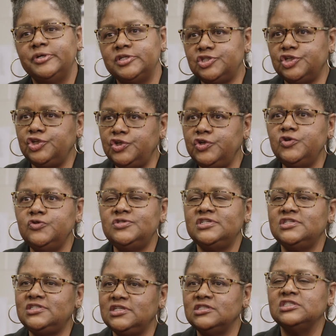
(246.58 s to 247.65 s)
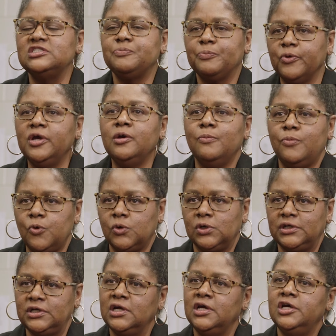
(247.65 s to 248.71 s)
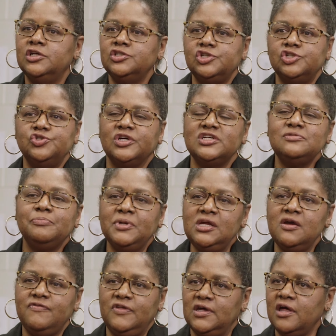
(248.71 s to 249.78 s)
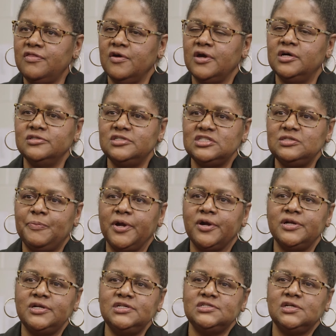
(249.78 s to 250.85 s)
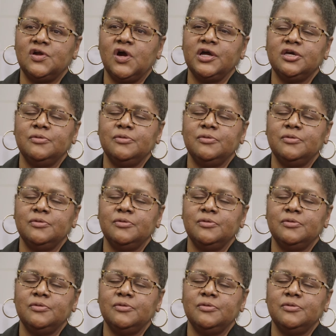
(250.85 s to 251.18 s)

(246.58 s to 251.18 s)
but to use this as a springboard to address many of the other health disparities in our